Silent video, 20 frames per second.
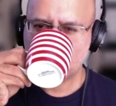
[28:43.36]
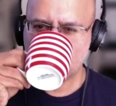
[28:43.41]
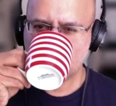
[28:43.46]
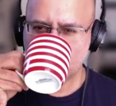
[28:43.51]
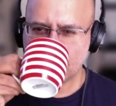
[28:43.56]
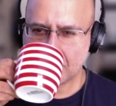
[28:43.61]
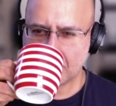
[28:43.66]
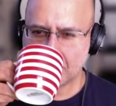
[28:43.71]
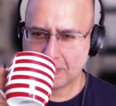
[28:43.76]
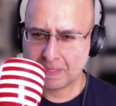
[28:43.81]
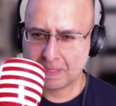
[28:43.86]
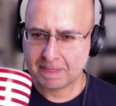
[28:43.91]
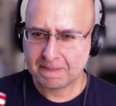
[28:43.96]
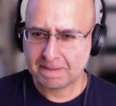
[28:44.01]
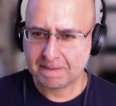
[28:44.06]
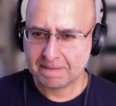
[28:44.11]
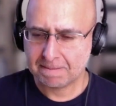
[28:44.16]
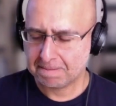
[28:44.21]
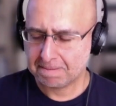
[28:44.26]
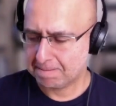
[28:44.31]

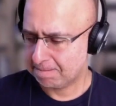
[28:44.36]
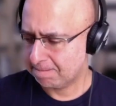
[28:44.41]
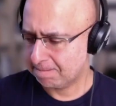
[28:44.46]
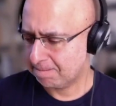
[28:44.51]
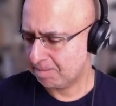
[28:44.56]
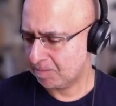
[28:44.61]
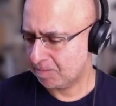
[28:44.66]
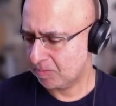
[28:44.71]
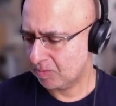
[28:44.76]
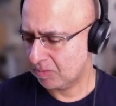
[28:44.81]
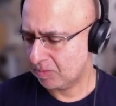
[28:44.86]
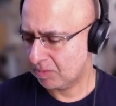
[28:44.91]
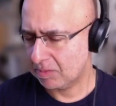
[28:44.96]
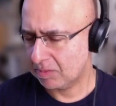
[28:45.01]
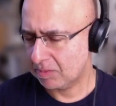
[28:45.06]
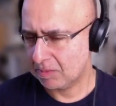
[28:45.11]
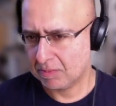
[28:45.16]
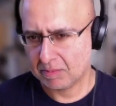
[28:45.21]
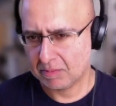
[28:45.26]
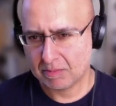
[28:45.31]

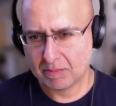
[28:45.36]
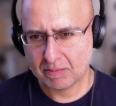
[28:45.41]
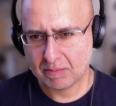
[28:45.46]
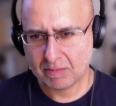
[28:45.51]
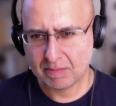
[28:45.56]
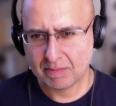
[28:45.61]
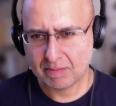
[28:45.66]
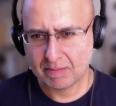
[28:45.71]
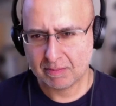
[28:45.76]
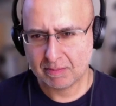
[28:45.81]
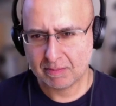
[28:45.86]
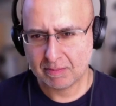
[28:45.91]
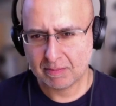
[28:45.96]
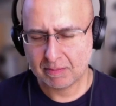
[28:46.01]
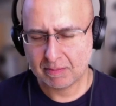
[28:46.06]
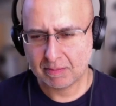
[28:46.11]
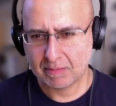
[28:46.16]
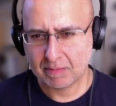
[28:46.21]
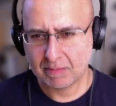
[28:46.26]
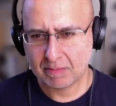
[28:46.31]

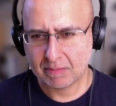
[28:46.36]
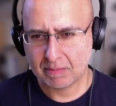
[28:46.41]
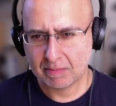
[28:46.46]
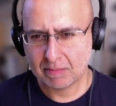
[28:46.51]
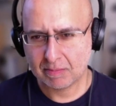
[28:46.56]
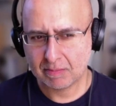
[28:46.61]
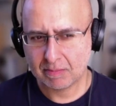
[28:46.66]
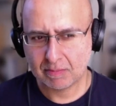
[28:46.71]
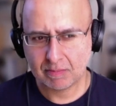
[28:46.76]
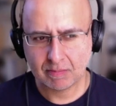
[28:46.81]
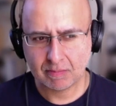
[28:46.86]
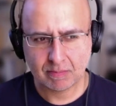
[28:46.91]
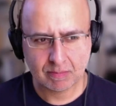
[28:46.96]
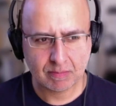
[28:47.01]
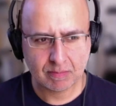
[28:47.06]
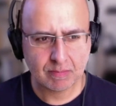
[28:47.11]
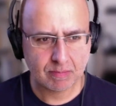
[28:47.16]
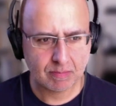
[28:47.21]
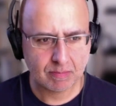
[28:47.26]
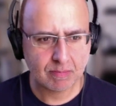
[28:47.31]

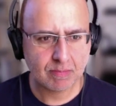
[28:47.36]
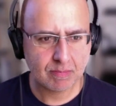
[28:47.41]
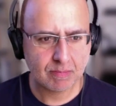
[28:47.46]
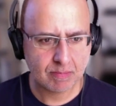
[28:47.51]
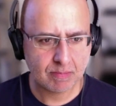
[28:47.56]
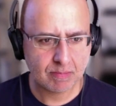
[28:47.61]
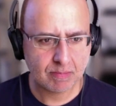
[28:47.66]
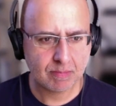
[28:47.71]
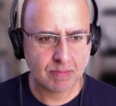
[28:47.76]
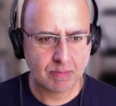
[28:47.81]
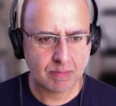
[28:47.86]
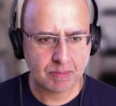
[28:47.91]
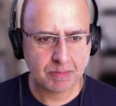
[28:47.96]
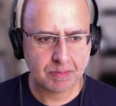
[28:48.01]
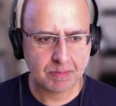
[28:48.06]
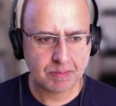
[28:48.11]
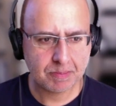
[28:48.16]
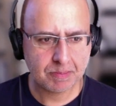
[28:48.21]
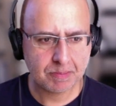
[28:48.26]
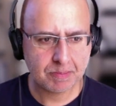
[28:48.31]

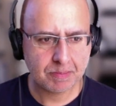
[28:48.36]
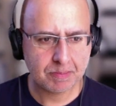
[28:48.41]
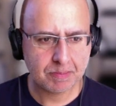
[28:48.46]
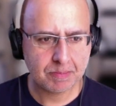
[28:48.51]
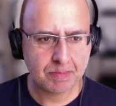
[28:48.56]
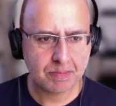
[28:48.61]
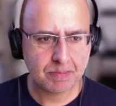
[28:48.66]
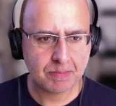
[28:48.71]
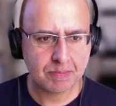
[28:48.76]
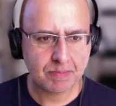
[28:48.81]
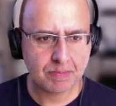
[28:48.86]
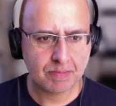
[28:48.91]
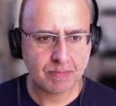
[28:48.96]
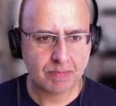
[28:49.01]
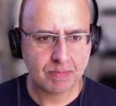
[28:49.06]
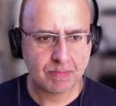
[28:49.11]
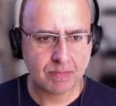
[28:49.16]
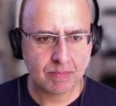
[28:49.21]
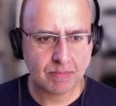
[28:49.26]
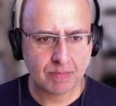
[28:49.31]

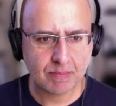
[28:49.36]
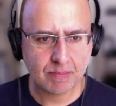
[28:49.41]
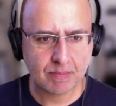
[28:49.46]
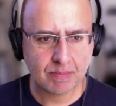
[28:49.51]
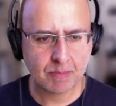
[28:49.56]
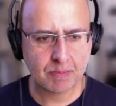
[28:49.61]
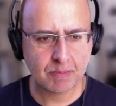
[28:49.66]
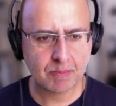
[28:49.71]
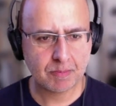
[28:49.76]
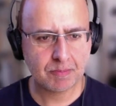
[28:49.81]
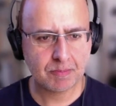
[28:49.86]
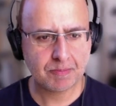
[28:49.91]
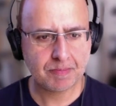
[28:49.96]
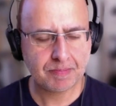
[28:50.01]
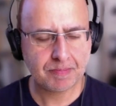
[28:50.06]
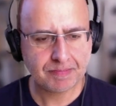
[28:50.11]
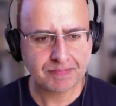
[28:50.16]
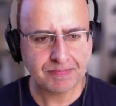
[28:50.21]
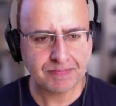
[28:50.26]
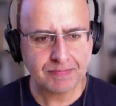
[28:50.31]

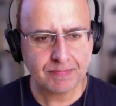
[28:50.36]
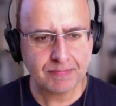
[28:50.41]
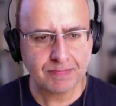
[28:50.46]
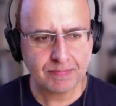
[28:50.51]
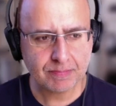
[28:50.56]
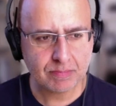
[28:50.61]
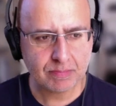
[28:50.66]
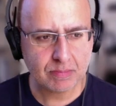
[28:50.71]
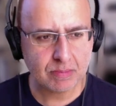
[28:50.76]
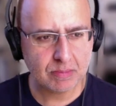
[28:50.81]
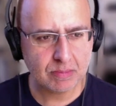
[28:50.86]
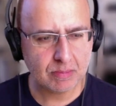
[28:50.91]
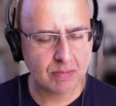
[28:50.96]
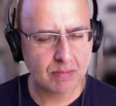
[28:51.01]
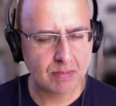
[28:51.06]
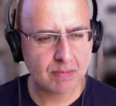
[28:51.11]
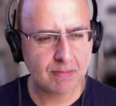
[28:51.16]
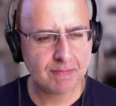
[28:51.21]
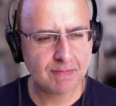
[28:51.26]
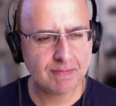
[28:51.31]
No words are spoken by the person on screen.